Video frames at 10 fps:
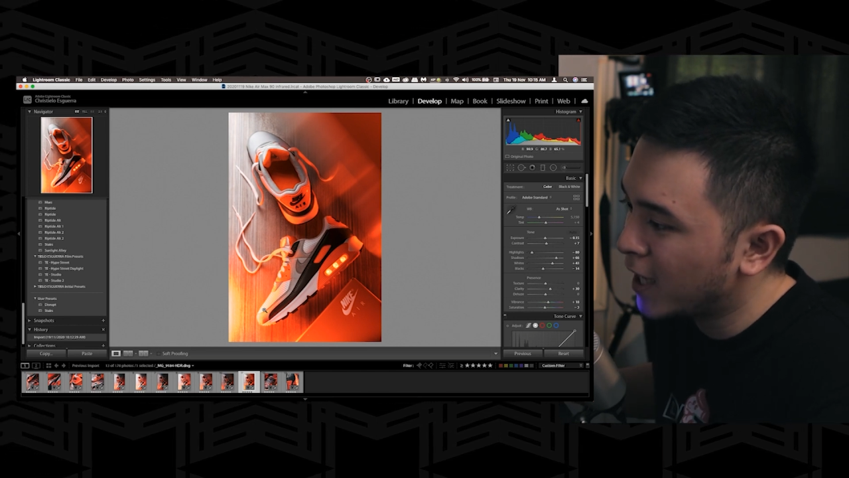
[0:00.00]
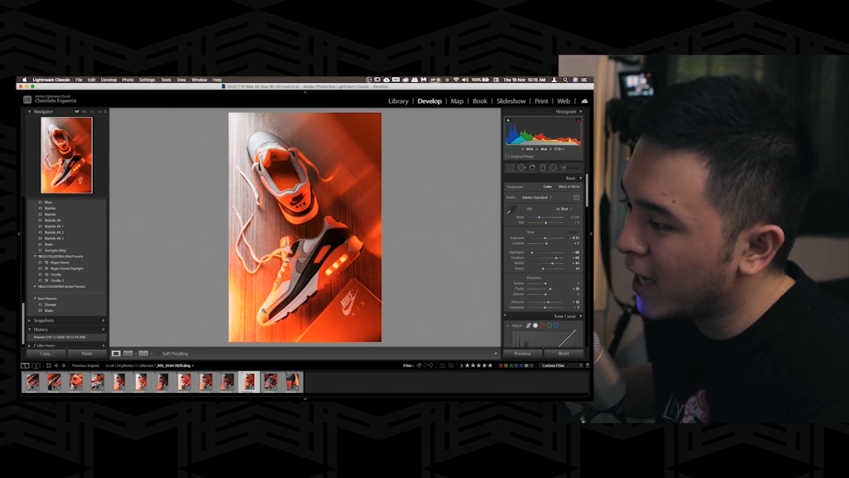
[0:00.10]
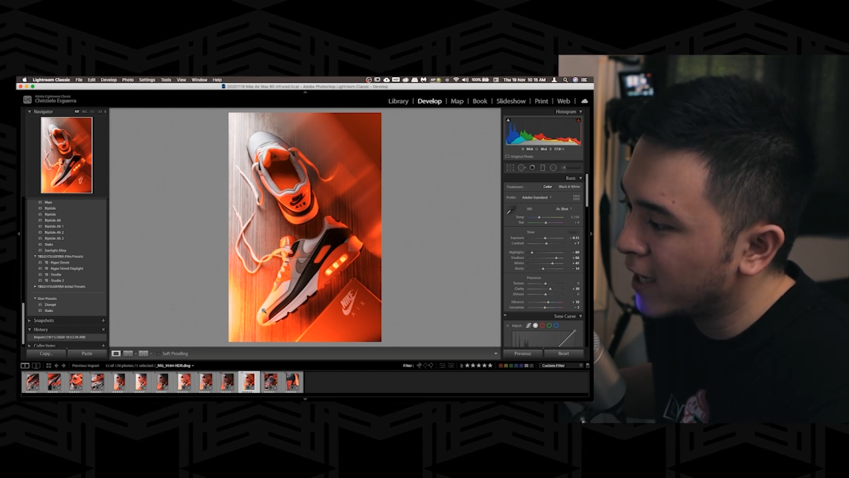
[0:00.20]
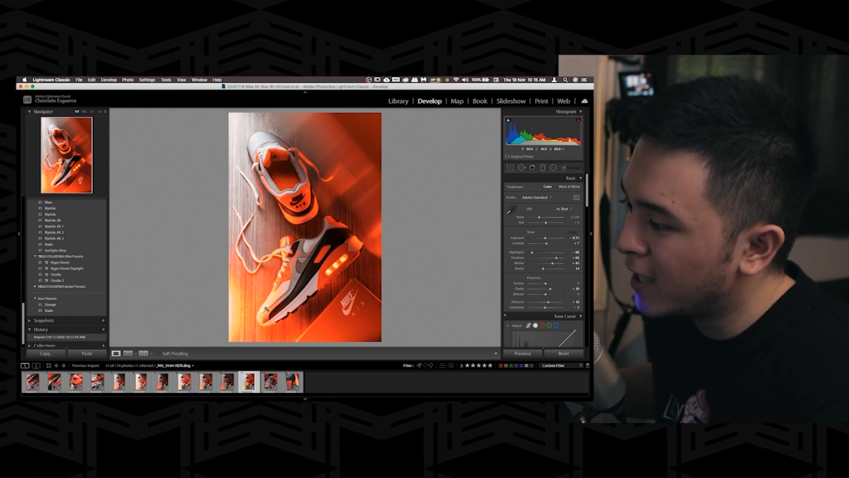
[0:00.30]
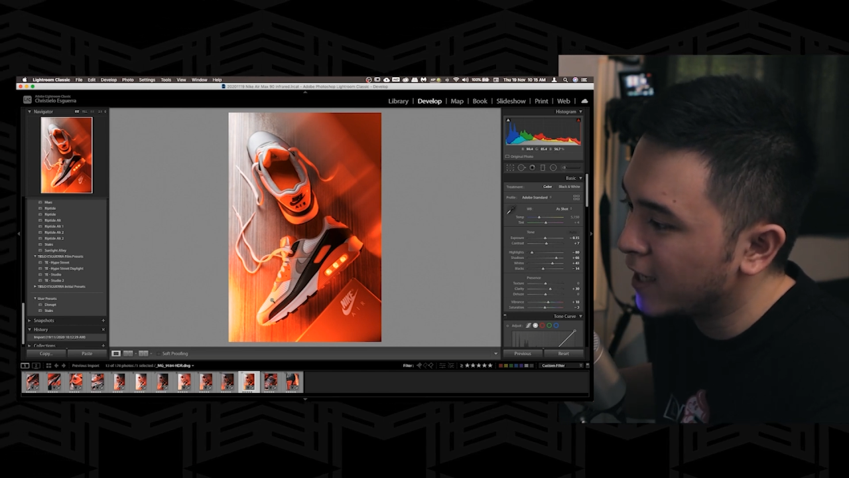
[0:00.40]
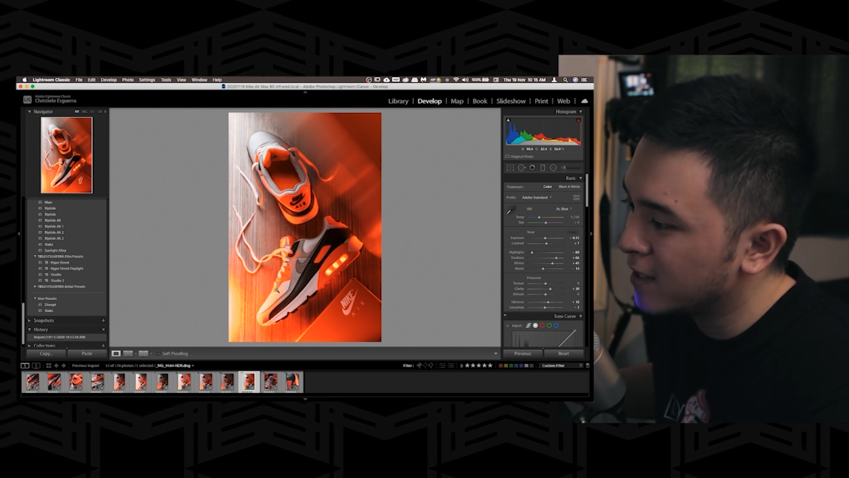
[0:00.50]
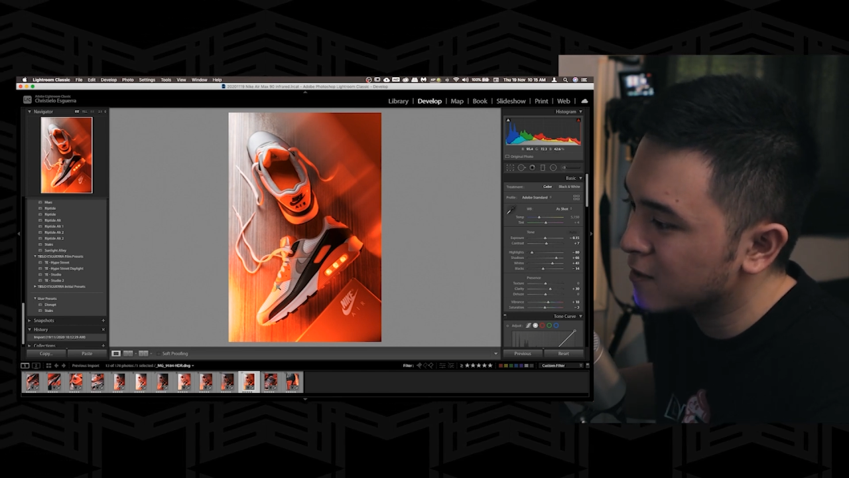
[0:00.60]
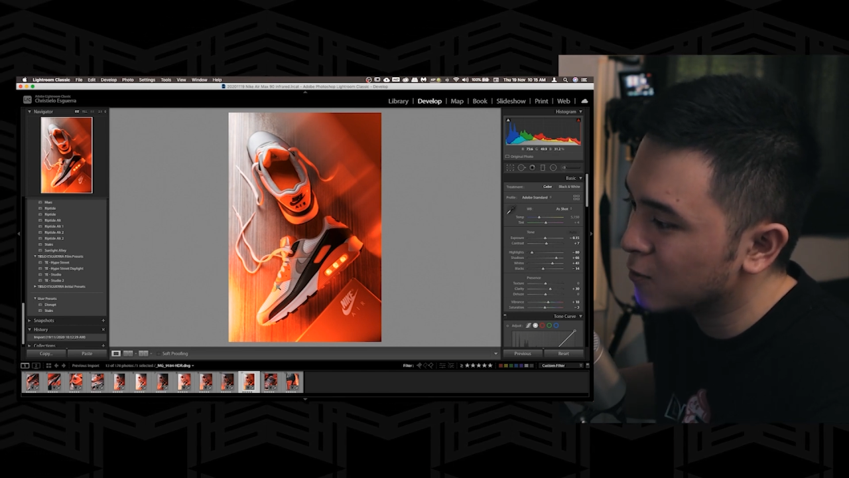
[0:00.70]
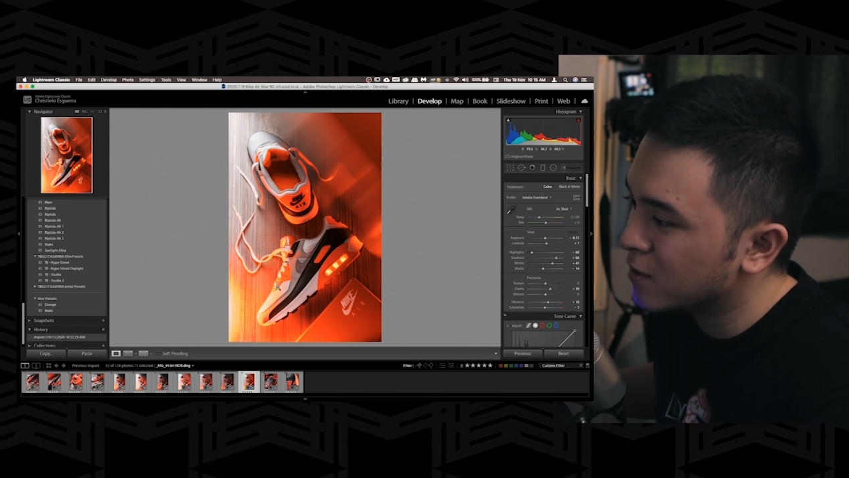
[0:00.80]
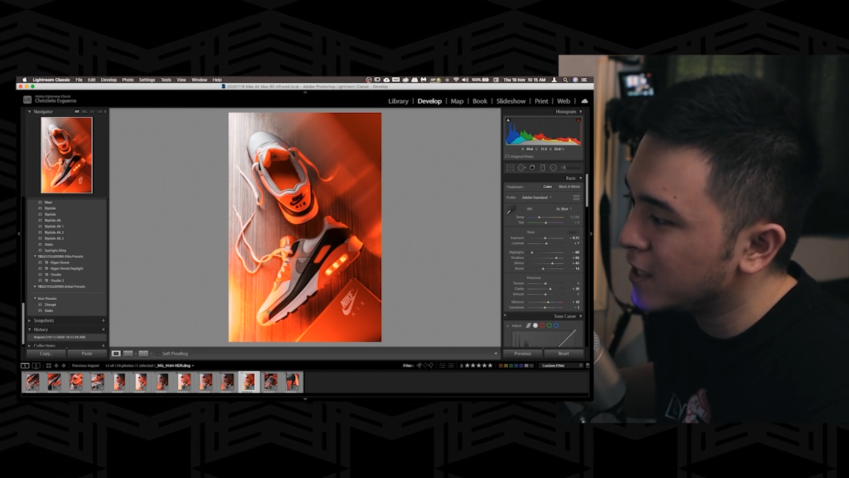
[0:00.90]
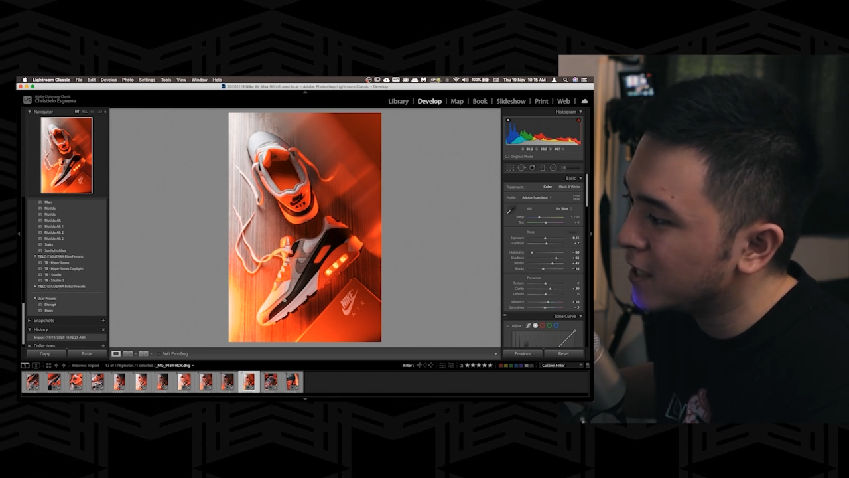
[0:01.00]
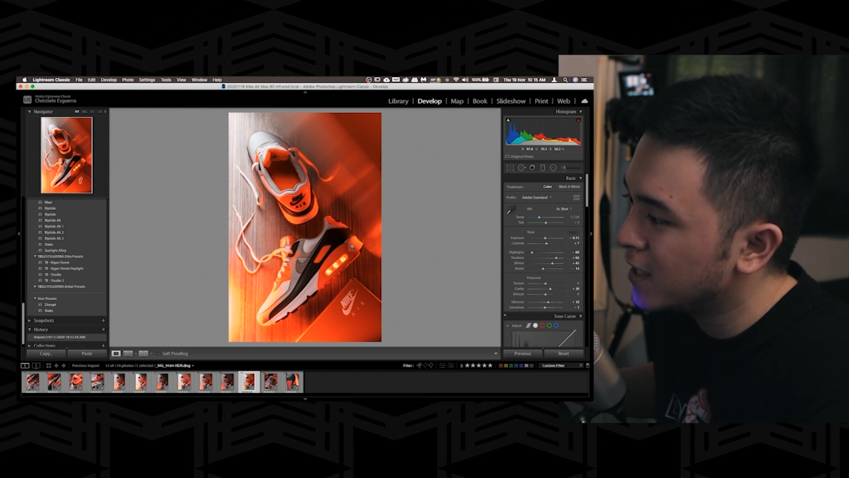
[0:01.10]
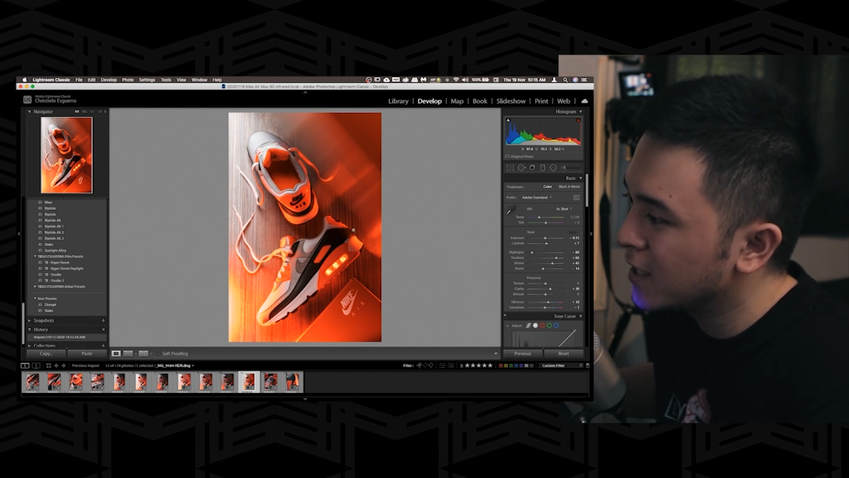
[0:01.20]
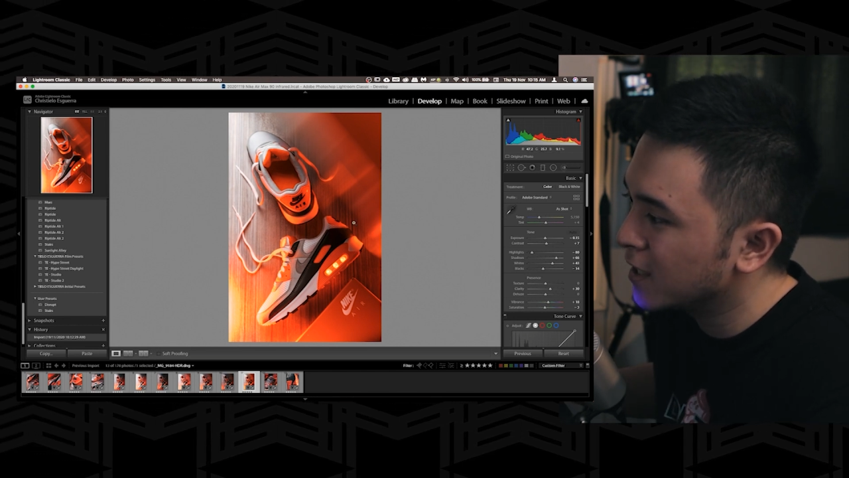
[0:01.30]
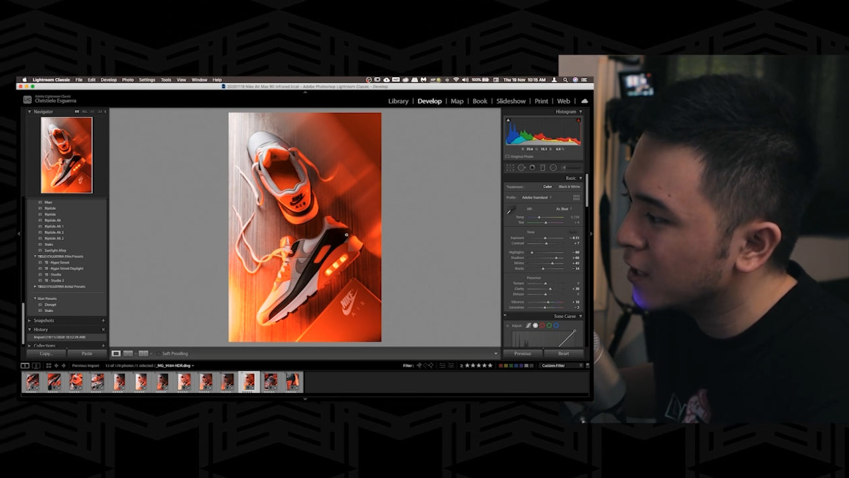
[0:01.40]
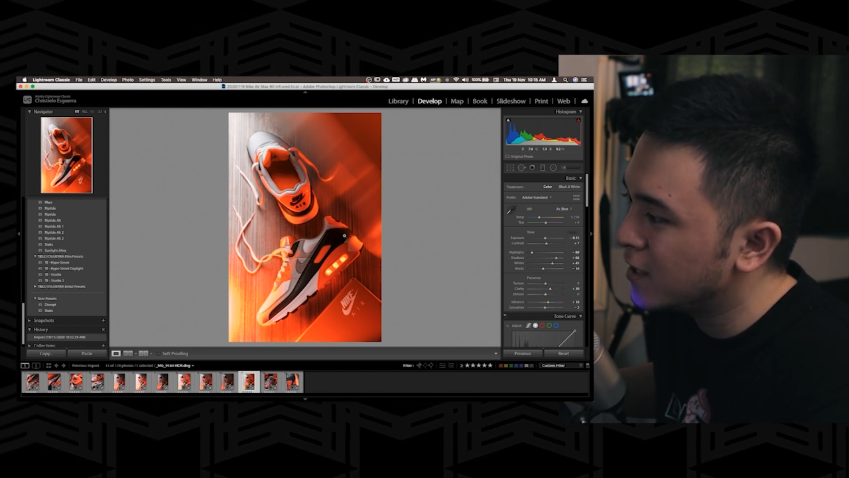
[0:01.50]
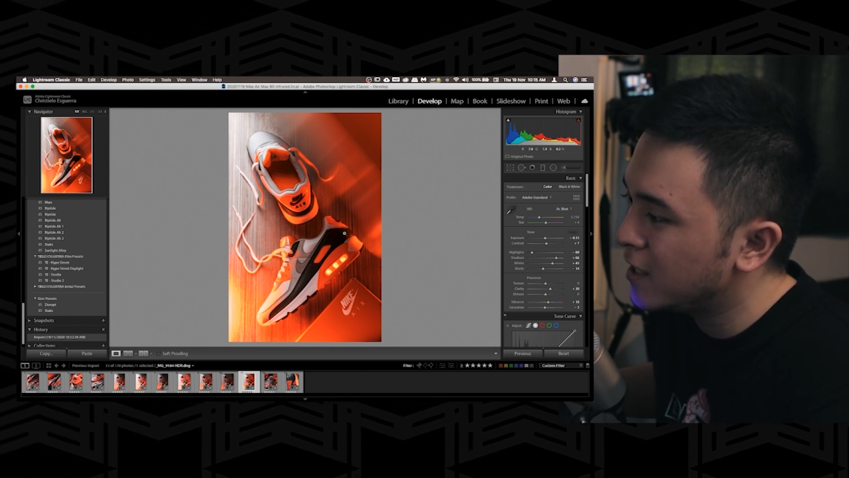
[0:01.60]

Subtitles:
highlights to see the